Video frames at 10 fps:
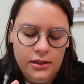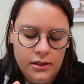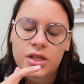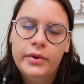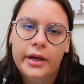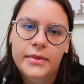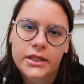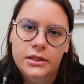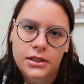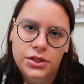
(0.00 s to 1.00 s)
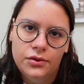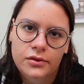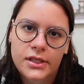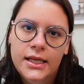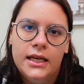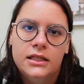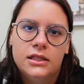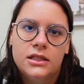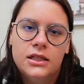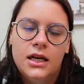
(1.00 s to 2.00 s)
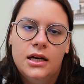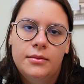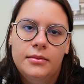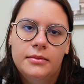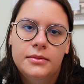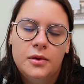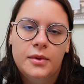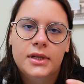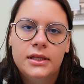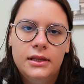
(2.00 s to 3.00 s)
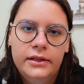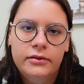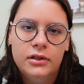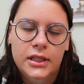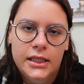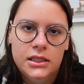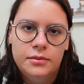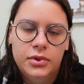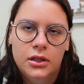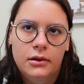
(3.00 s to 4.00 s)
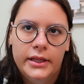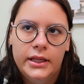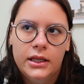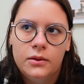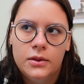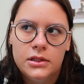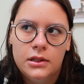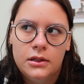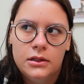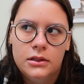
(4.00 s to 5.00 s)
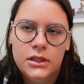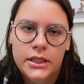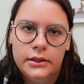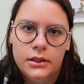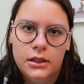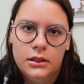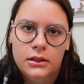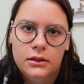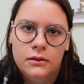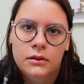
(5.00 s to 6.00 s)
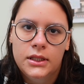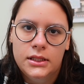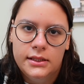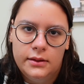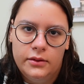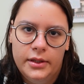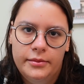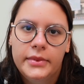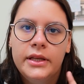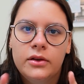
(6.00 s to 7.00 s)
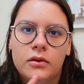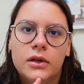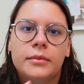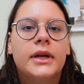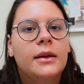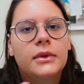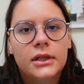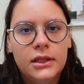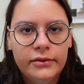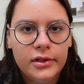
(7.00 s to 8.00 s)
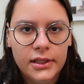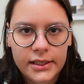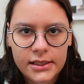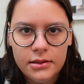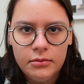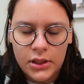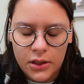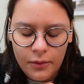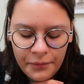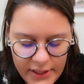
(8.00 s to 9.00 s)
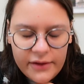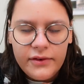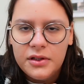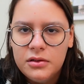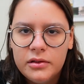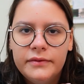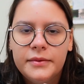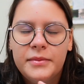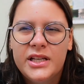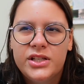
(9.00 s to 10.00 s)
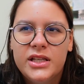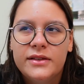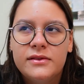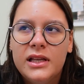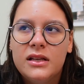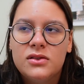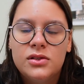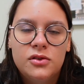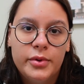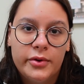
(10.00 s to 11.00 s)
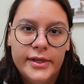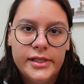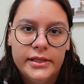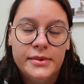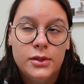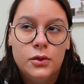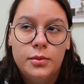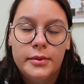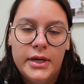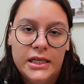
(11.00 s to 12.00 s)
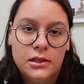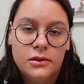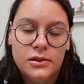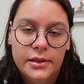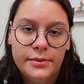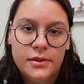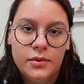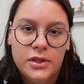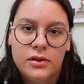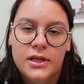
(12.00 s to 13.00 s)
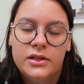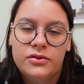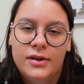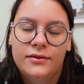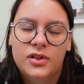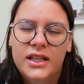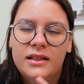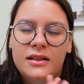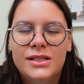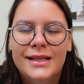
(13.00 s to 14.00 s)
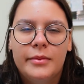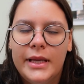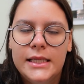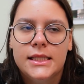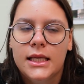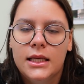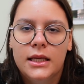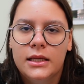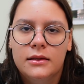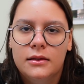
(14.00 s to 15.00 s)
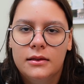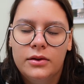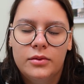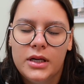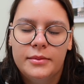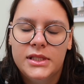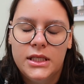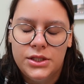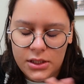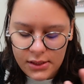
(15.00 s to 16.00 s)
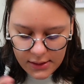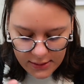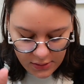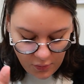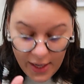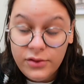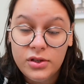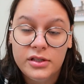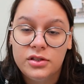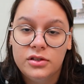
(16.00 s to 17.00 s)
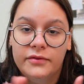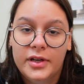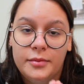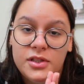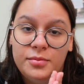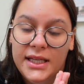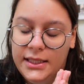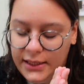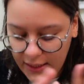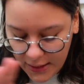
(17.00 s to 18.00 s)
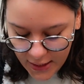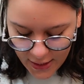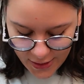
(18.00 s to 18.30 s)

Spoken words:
she recommended these shoes, and so I'm gonna leave her linked below. I think it was on TikTok or Instagram, either or, but I'm gonna leave her linked below. And I follow her because she gives like super great tips and super practical tips when you're like traveling. She's amazing in her recommendations, so I trust her very much blindly.